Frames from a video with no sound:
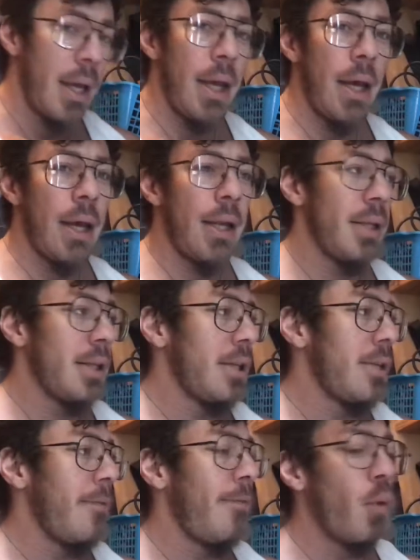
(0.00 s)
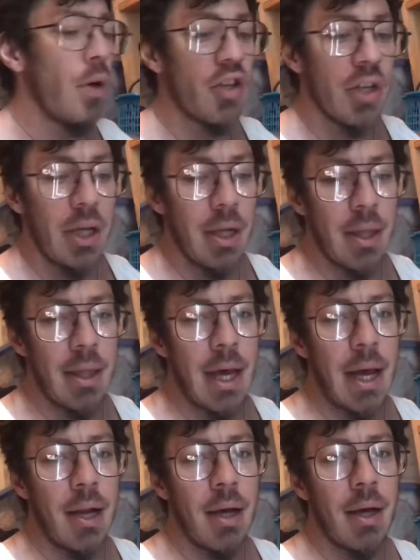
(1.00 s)
And it's unfortunate
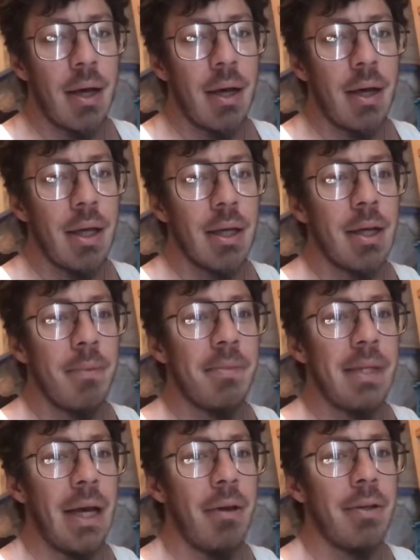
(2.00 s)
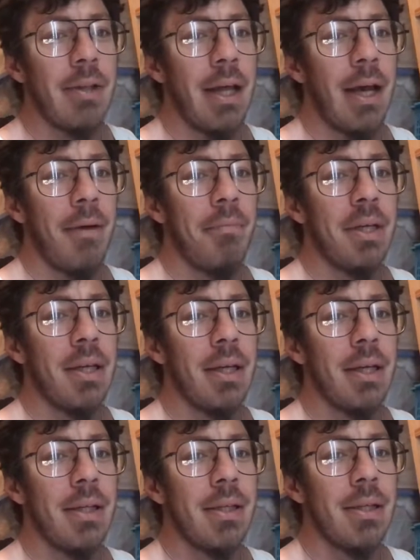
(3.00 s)
that it comes down to that,
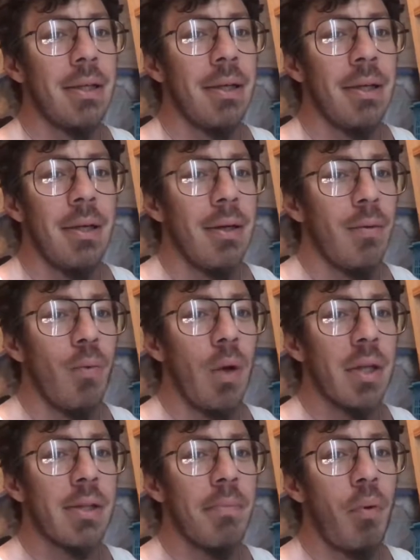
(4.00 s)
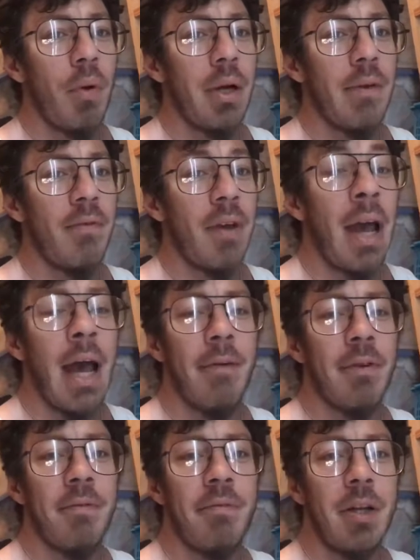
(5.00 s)
because what's the point of
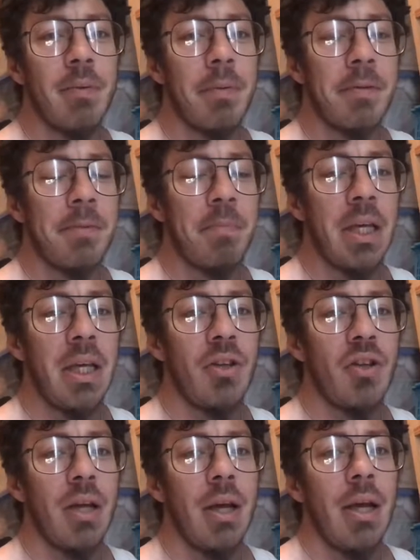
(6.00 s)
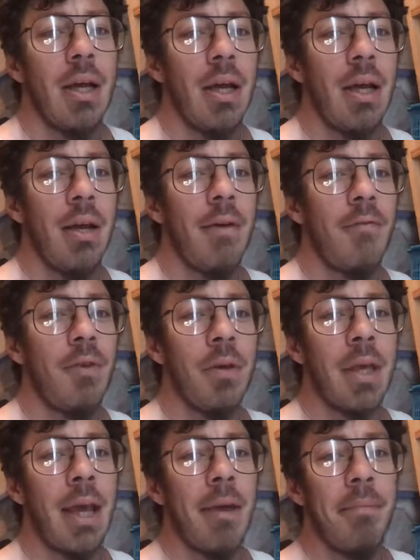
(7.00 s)
having freedom of speech if you
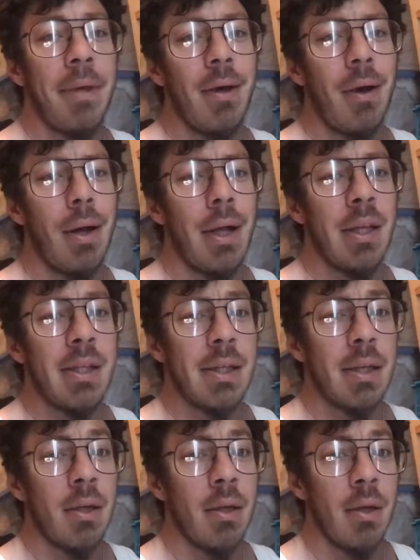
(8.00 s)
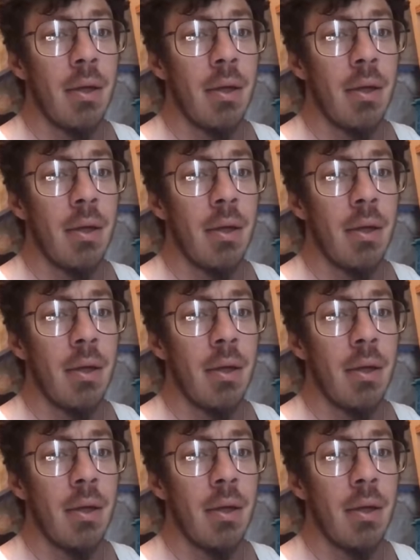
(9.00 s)
can't be honest